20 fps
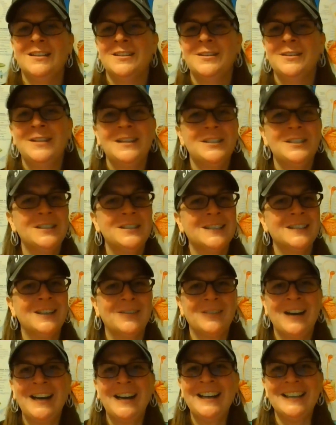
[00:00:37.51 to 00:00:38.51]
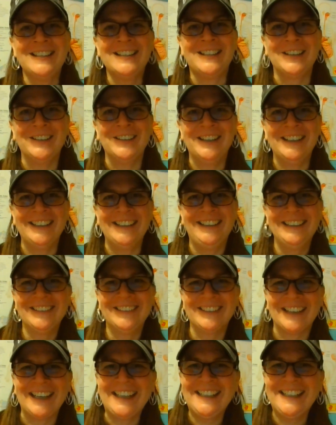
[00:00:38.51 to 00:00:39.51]
So let's just get right into it,
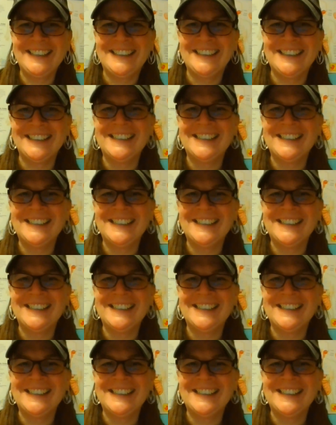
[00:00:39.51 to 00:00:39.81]
right?